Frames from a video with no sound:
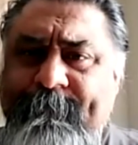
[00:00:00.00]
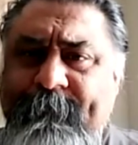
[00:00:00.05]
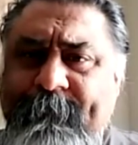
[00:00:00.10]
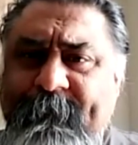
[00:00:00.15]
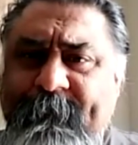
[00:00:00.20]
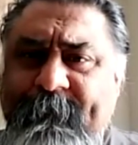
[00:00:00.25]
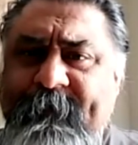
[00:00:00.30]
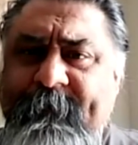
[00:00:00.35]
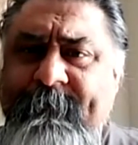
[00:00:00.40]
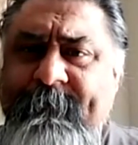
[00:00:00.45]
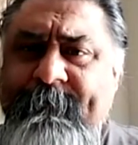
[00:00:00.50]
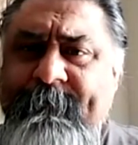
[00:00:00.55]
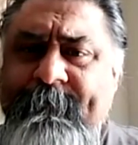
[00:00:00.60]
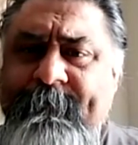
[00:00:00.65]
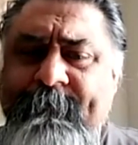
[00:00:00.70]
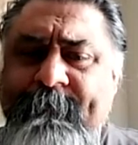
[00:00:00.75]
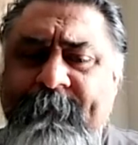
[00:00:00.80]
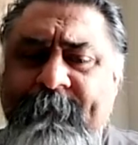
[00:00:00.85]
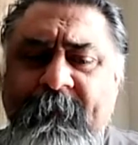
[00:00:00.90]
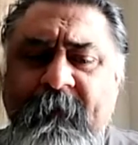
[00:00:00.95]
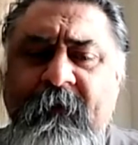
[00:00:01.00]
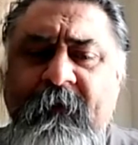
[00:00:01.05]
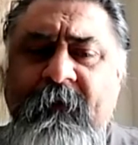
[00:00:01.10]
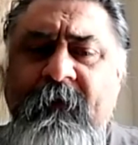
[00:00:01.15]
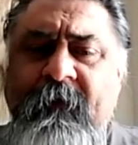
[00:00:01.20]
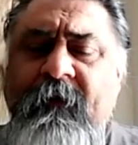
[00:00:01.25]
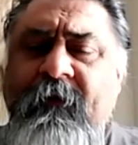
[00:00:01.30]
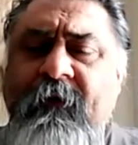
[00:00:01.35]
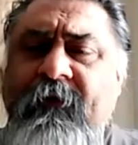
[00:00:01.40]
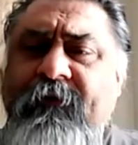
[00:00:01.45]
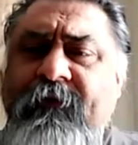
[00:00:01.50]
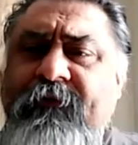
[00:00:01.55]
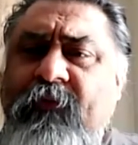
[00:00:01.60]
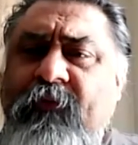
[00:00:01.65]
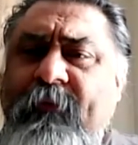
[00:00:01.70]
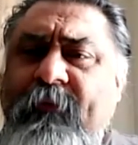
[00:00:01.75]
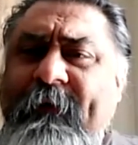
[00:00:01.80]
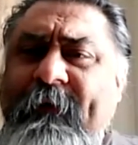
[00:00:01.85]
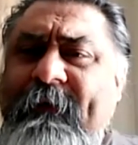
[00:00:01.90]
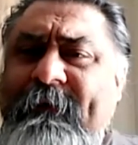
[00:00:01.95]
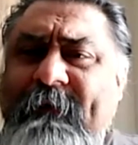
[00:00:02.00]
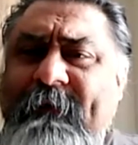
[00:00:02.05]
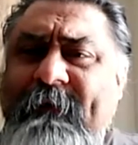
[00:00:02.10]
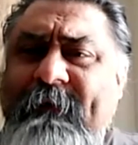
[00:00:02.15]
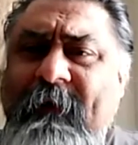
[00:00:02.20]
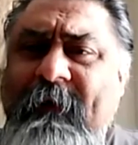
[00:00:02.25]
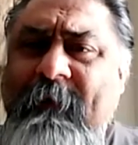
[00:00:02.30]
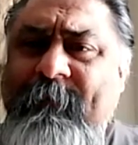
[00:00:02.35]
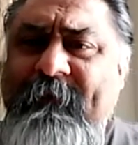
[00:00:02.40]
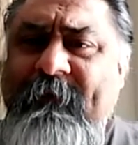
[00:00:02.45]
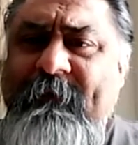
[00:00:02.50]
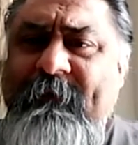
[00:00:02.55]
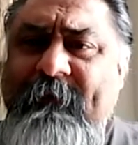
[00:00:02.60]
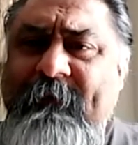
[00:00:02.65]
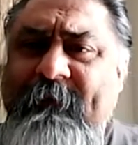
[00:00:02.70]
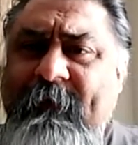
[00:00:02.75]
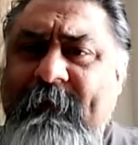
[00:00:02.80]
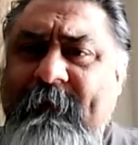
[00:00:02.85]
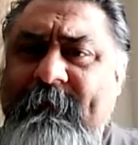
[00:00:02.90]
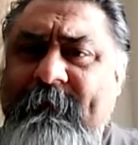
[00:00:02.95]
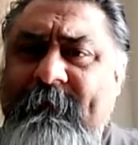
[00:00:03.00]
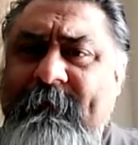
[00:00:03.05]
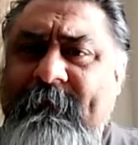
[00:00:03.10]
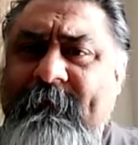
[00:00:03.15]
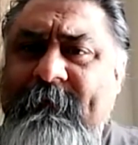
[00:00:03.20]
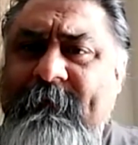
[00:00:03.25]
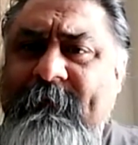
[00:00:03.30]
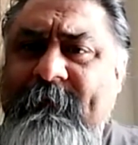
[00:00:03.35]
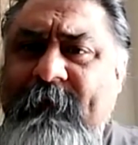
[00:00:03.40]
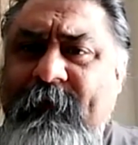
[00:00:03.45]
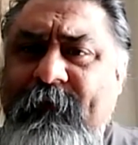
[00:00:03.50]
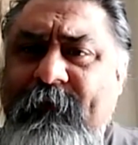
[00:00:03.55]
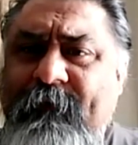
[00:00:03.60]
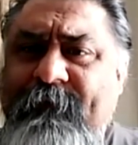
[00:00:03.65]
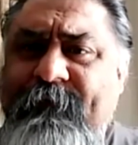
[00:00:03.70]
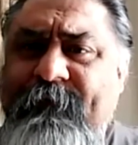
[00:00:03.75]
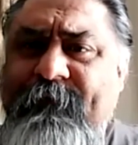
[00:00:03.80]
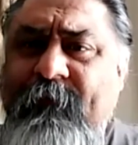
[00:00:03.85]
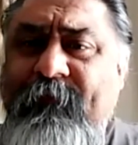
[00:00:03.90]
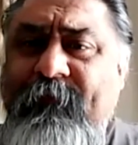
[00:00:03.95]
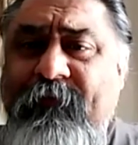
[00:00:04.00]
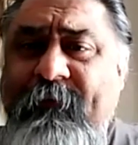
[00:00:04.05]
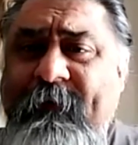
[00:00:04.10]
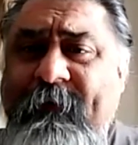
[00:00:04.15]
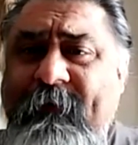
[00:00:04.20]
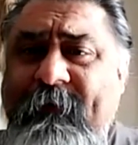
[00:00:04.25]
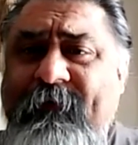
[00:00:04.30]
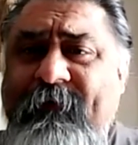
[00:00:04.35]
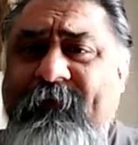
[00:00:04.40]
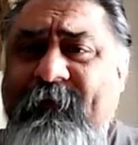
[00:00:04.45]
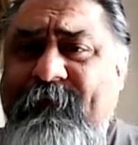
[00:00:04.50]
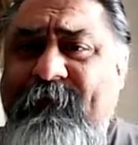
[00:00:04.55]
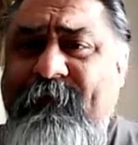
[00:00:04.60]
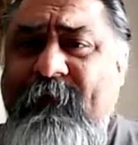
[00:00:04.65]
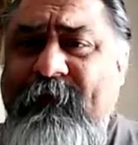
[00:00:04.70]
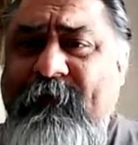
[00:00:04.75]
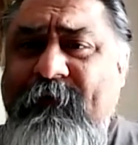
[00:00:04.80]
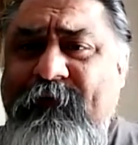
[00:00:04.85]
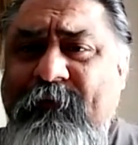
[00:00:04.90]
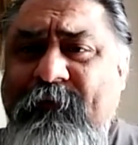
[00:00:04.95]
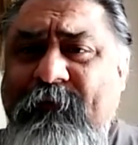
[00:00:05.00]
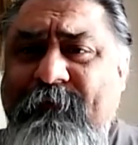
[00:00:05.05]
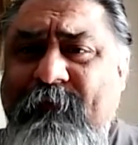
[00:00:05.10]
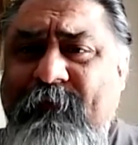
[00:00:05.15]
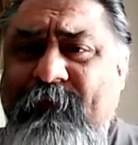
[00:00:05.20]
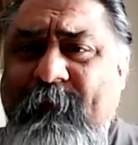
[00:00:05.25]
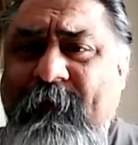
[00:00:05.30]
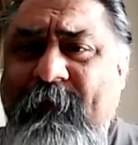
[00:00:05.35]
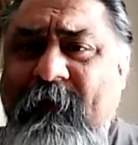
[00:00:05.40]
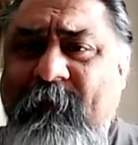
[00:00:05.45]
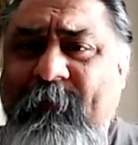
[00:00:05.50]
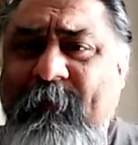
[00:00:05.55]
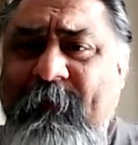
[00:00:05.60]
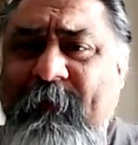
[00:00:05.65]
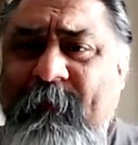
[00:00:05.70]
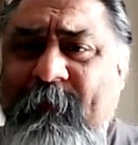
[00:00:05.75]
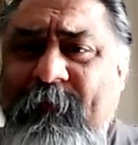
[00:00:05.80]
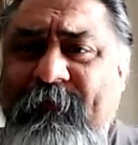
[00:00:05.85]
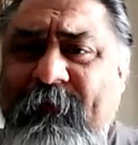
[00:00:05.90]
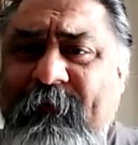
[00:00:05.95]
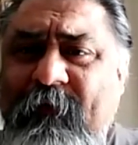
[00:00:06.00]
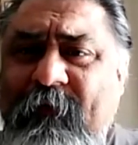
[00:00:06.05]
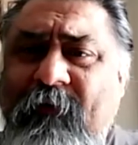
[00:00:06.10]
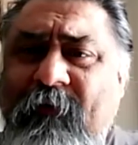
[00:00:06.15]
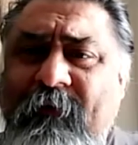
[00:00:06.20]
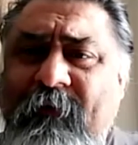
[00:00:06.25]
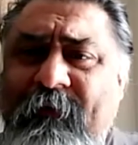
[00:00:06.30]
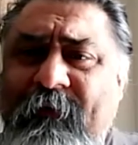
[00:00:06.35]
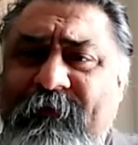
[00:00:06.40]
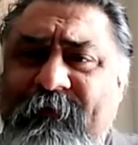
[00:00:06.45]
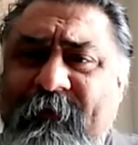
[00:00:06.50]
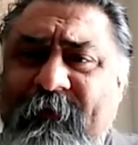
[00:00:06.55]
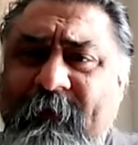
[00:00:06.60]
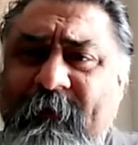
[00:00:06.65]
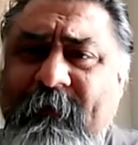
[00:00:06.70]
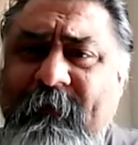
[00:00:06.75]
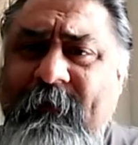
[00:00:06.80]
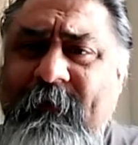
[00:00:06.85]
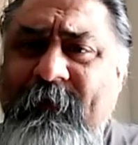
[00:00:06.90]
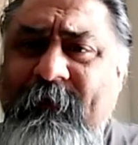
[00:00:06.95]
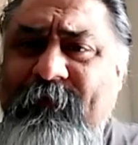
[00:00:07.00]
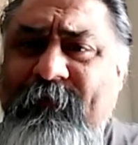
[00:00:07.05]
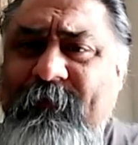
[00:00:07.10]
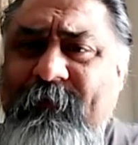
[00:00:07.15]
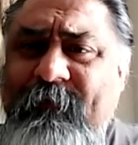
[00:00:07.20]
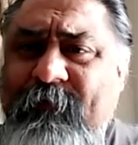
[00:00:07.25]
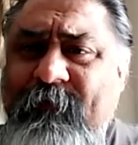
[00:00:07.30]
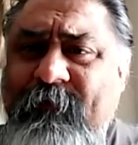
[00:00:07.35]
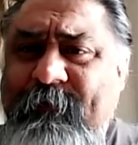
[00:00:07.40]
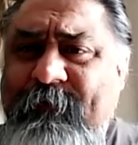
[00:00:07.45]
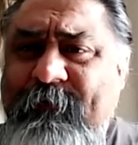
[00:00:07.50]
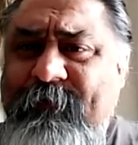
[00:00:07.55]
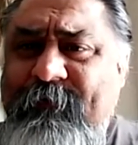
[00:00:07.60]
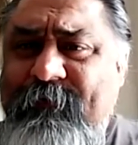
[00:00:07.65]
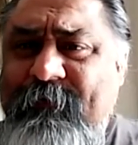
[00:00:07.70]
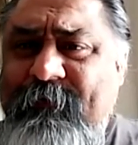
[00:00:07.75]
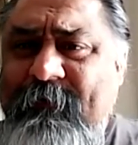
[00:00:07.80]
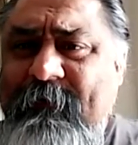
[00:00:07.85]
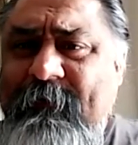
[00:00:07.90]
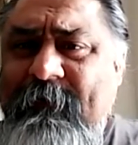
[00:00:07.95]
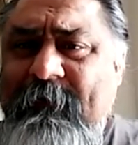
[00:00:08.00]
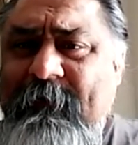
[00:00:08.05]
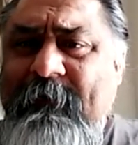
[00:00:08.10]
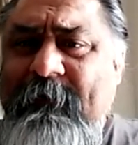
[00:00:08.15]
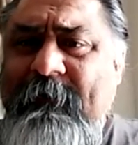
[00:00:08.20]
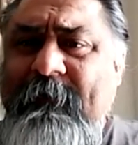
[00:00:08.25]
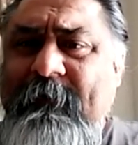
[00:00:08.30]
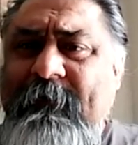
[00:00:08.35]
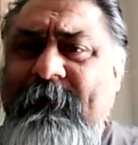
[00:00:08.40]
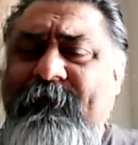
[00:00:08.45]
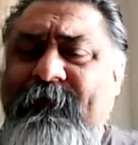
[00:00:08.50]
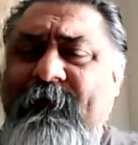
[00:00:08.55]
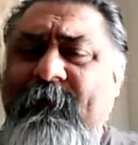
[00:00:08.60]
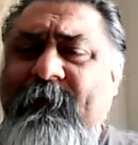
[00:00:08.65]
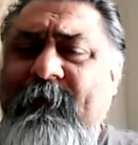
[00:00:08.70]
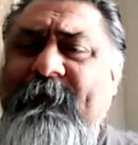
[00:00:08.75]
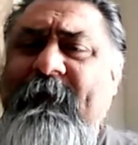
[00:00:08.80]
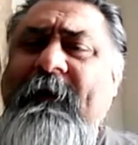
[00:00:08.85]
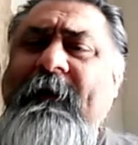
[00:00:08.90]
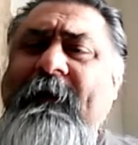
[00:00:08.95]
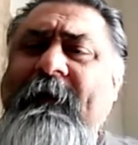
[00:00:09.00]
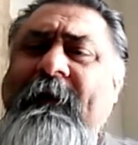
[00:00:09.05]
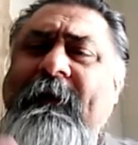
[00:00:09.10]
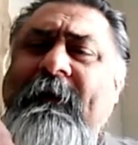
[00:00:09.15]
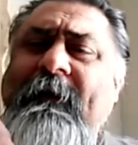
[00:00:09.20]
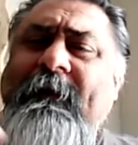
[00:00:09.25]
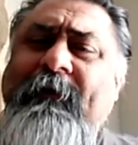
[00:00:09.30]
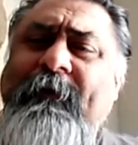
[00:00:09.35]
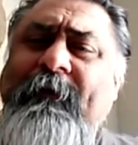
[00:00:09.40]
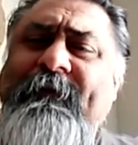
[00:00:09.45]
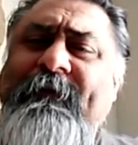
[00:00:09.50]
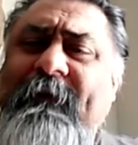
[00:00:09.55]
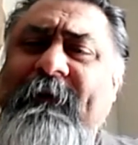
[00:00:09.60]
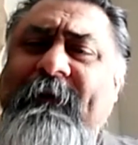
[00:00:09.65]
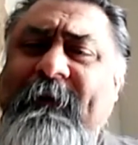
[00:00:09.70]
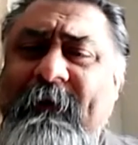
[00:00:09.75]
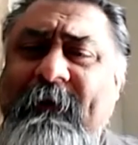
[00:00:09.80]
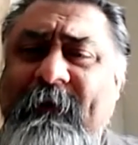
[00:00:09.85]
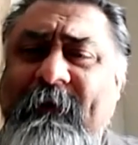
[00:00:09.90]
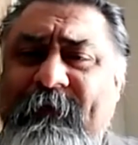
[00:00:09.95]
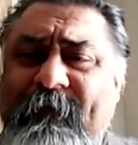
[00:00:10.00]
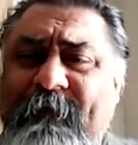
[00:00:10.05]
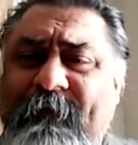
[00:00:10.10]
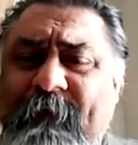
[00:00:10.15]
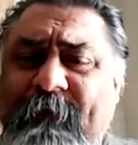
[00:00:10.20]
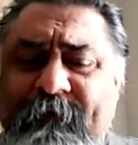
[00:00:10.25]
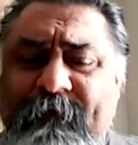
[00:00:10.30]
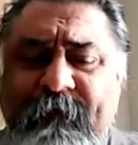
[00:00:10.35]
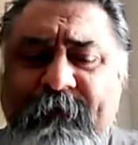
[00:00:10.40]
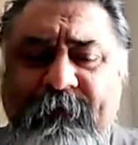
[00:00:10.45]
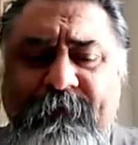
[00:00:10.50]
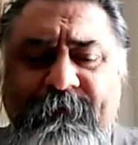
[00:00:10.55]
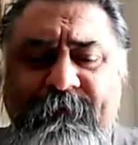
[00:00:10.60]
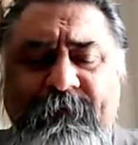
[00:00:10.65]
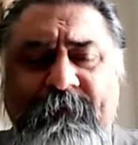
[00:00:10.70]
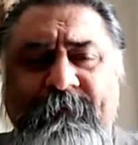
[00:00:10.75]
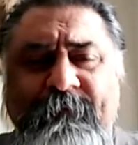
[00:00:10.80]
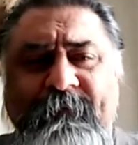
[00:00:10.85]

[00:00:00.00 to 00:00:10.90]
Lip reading: Okay. So we adopted that uniform. So it is a French uniform. A lot of people say, no, it's Chinese. No, it's from Thailand. No, it's not. It is a French uniform.